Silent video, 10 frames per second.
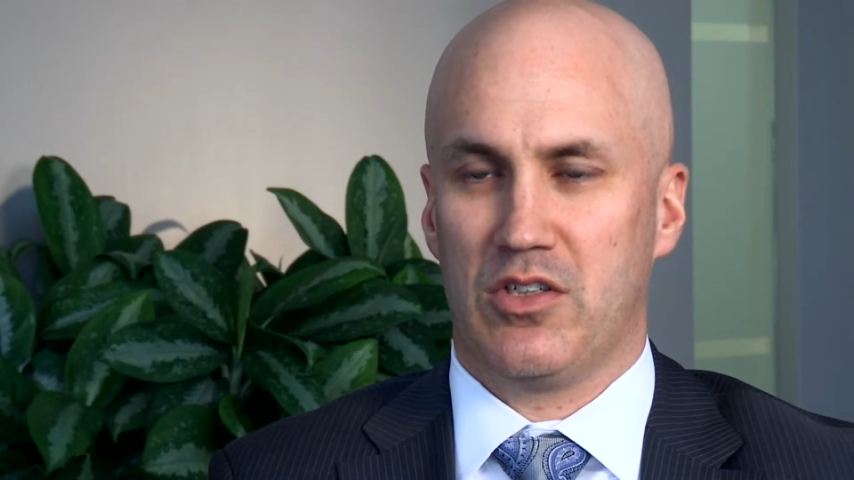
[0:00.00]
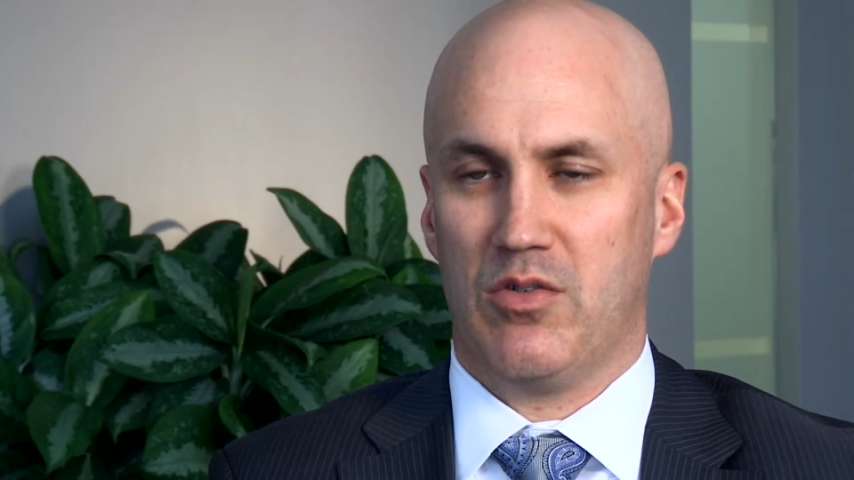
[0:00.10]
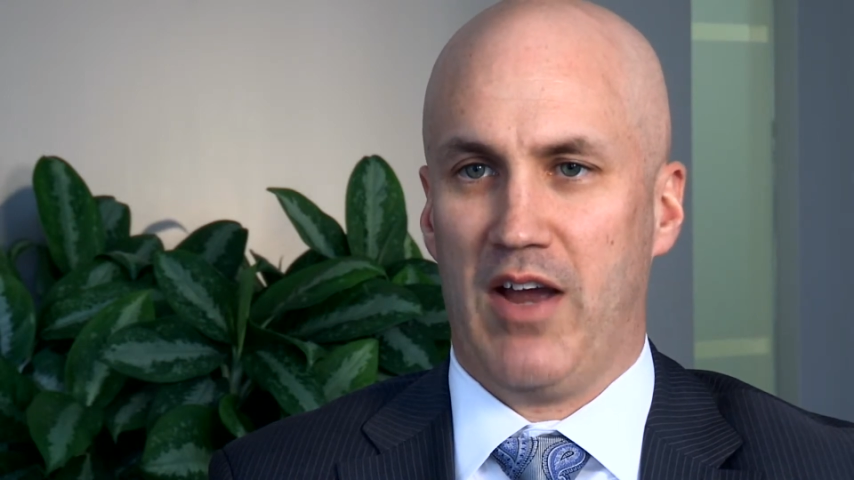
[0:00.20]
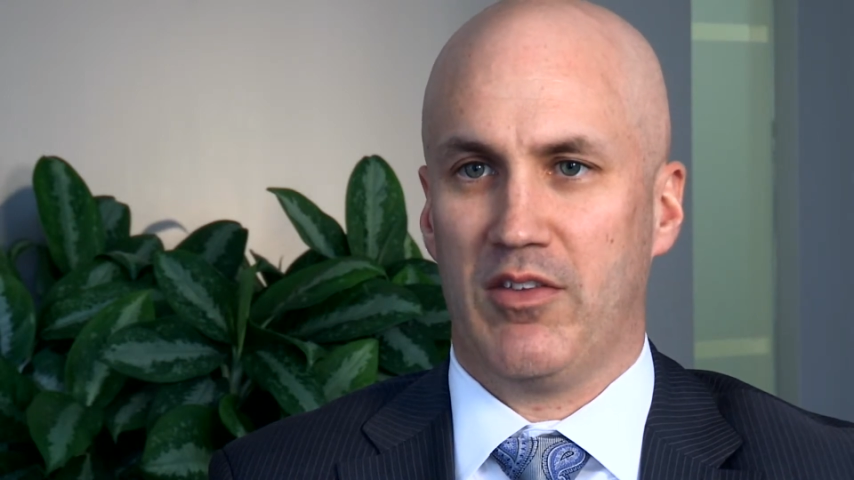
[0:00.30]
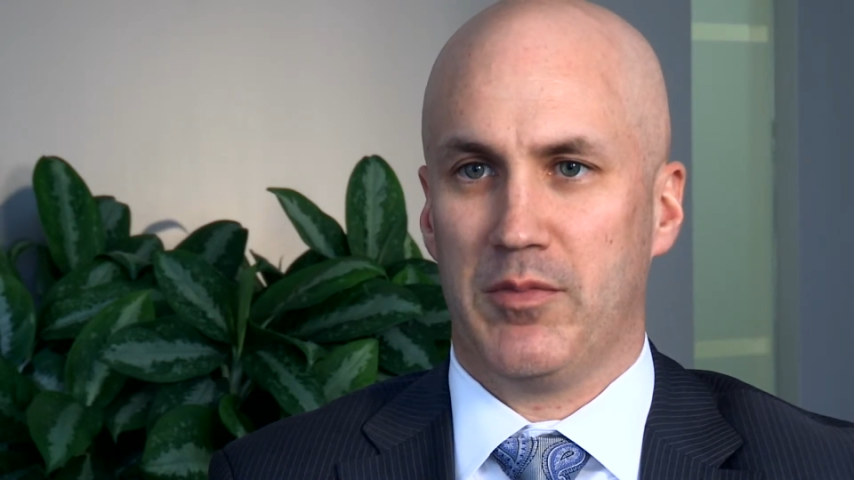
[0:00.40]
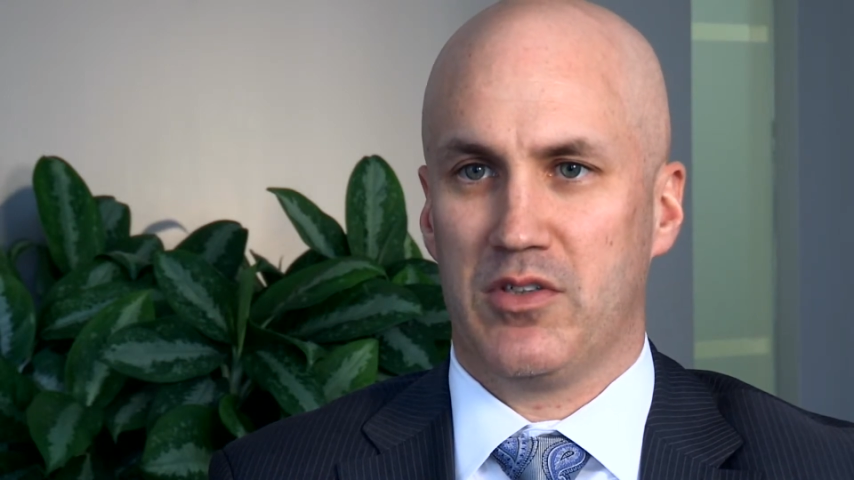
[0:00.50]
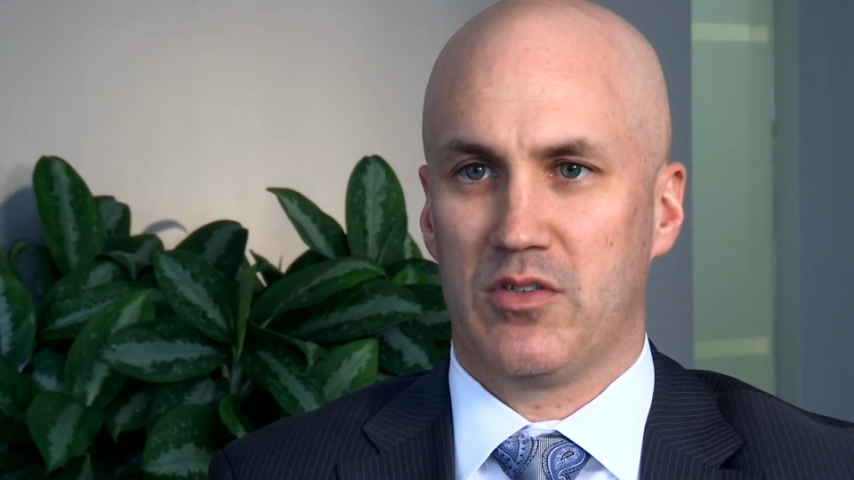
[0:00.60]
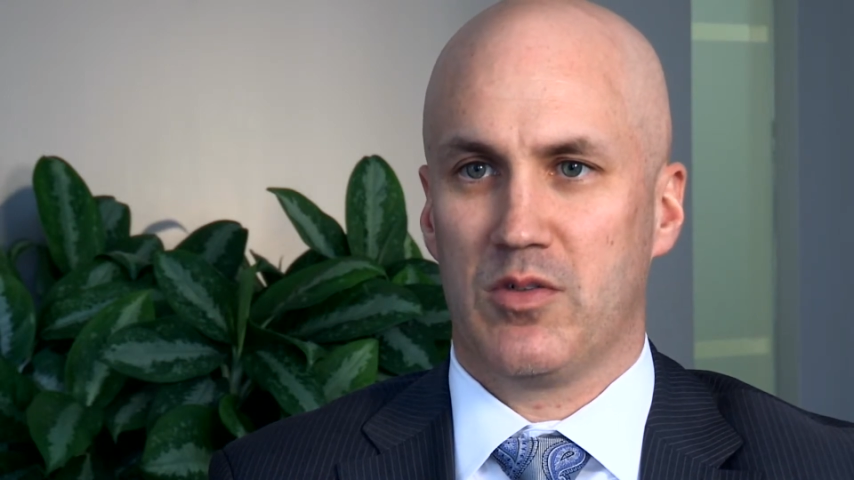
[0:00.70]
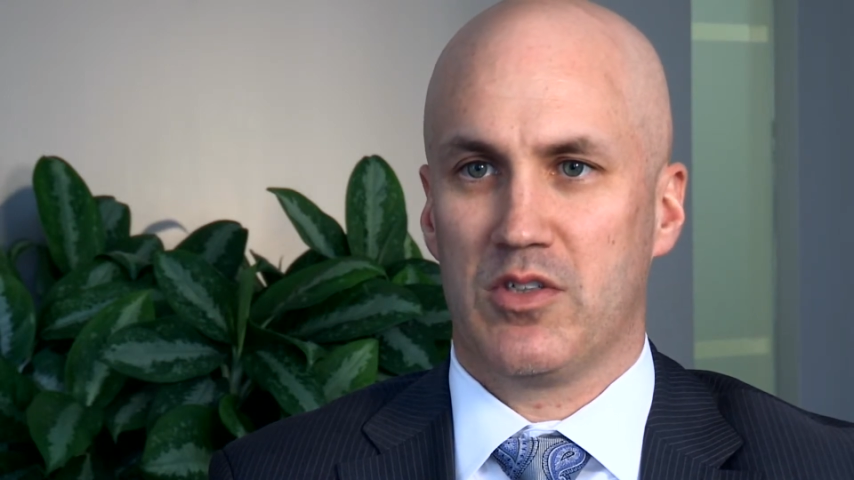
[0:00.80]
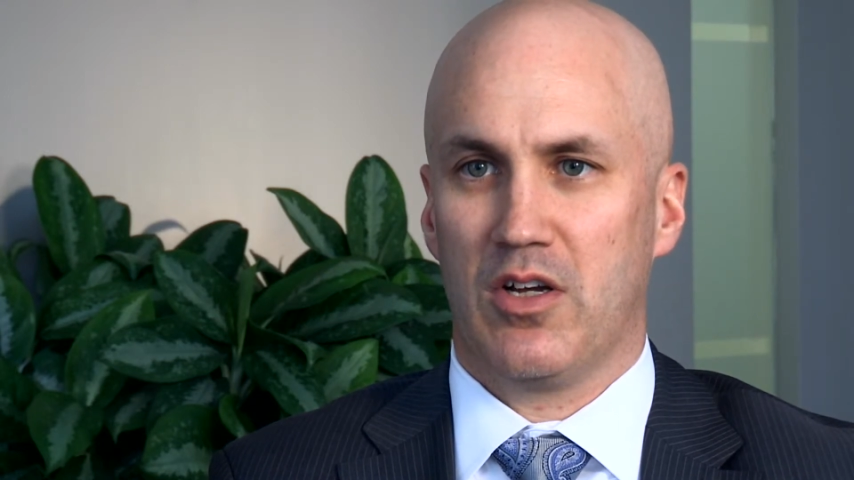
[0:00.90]
to drive the
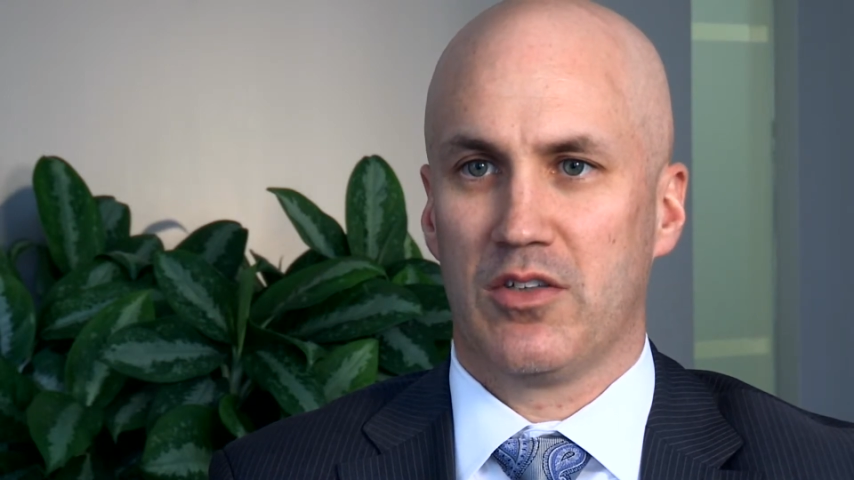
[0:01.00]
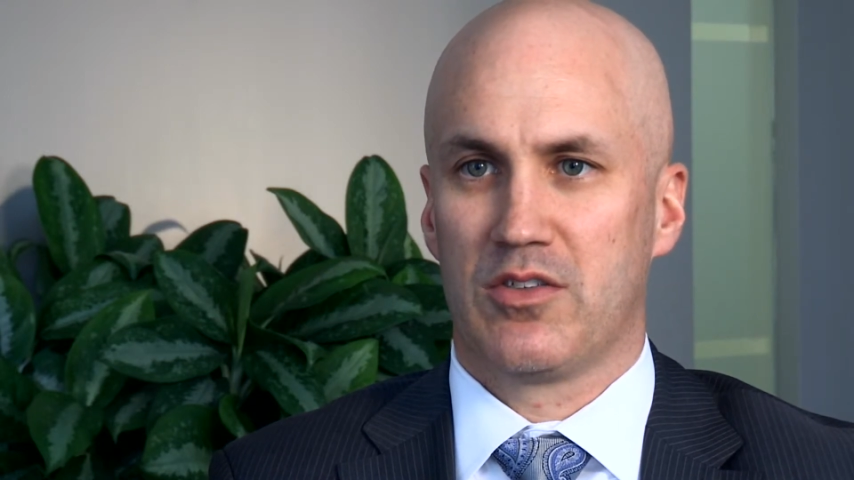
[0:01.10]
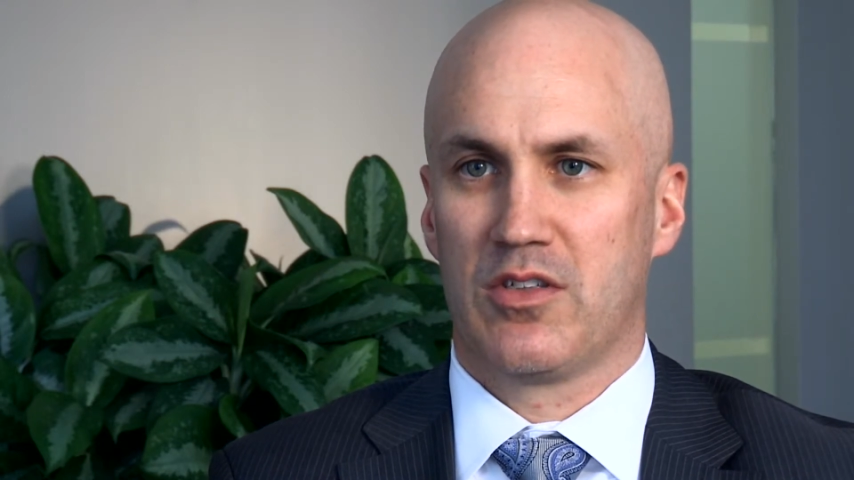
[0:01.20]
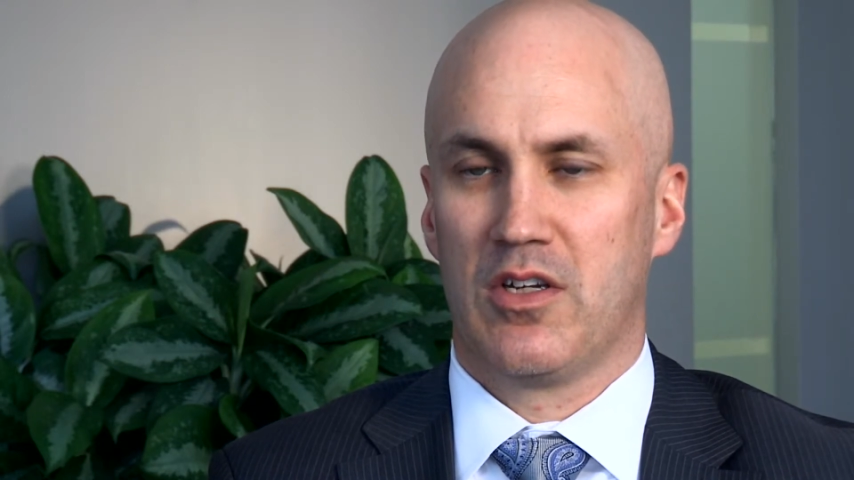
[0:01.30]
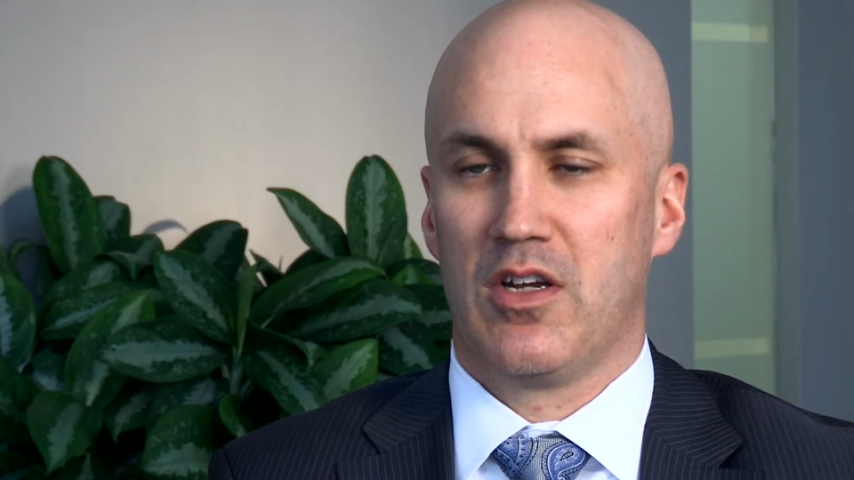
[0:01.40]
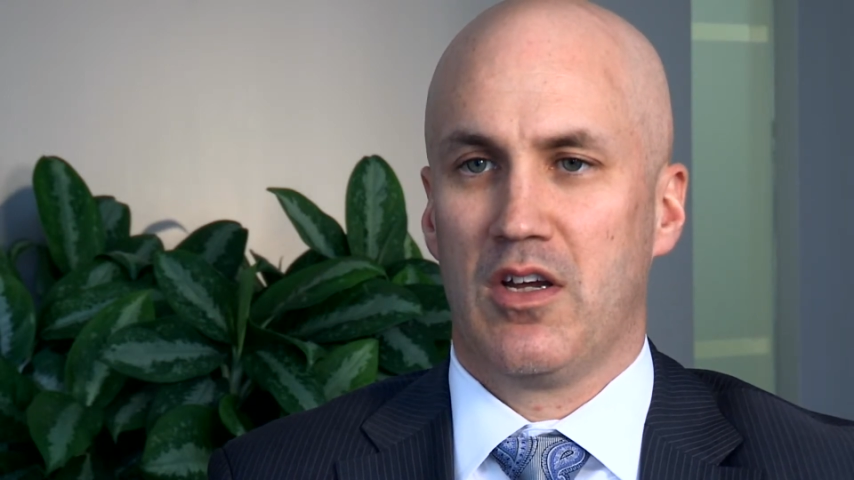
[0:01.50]
business results.